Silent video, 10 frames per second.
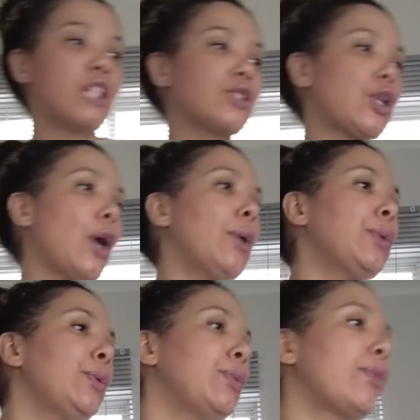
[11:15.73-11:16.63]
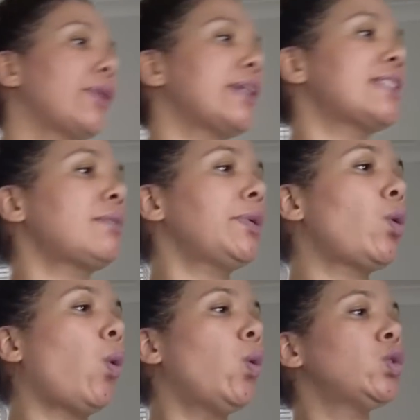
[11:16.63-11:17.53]
So the recipe
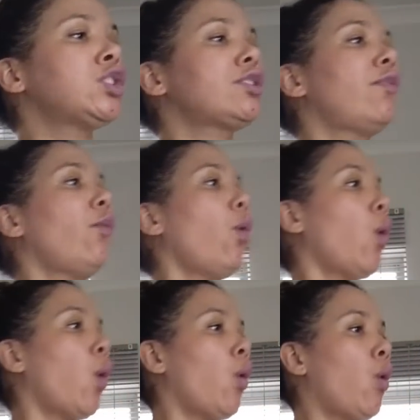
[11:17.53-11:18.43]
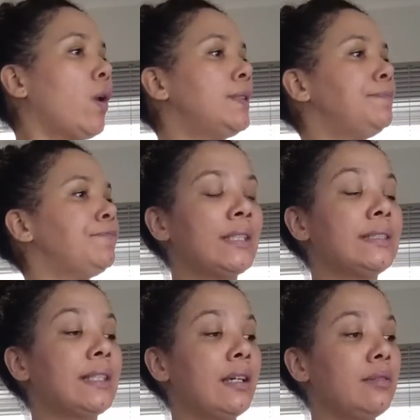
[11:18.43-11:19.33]
calls for
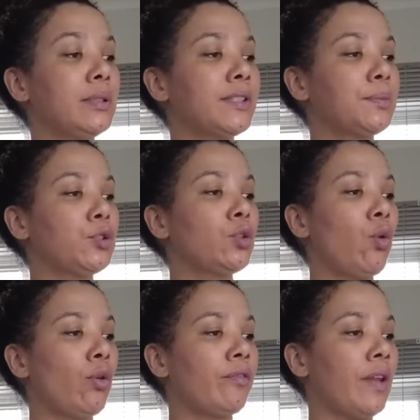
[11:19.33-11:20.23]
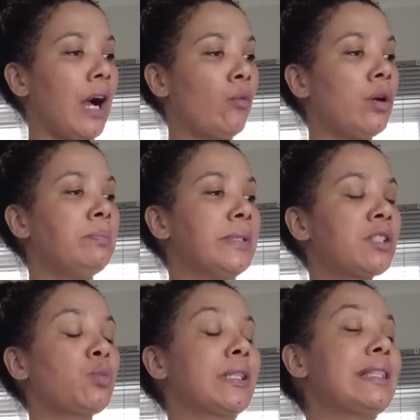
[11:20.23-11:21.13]
1 tablespoon corn flour
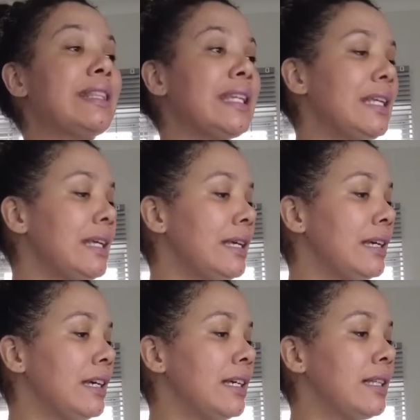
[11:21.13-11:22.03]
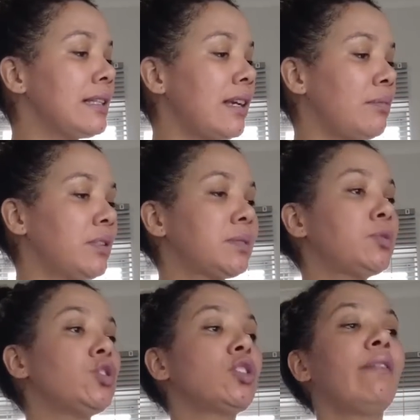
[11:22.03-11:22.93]
mixed with 3
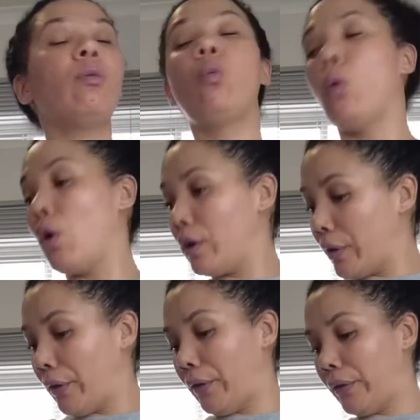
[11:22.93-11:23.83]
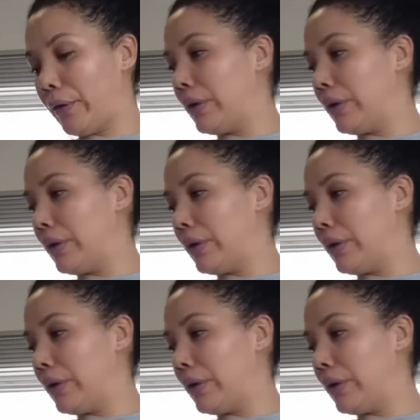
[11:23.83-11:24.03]
tablespoons of water.